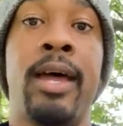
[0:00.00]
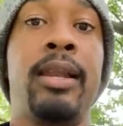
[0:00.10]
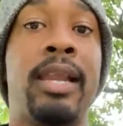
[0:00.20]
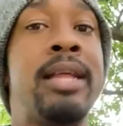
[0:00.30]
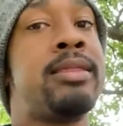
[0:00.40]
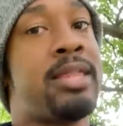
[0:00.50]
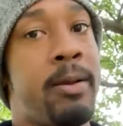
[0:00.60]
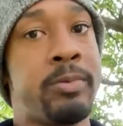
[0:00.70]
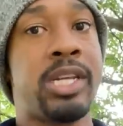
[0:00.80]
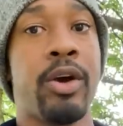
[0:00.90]
Let
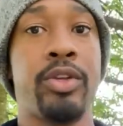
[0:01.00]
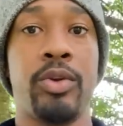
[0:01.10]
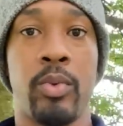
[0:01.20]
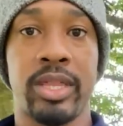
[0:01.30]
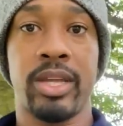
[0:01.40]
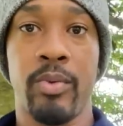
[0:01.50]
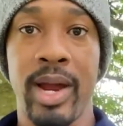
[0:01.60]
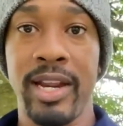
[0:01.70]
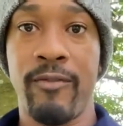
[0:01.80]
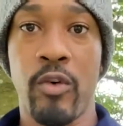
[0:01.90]
them tell you what they're
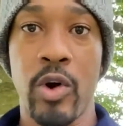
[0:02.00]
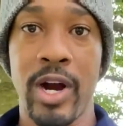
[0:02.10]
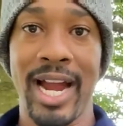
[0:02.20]
ready for,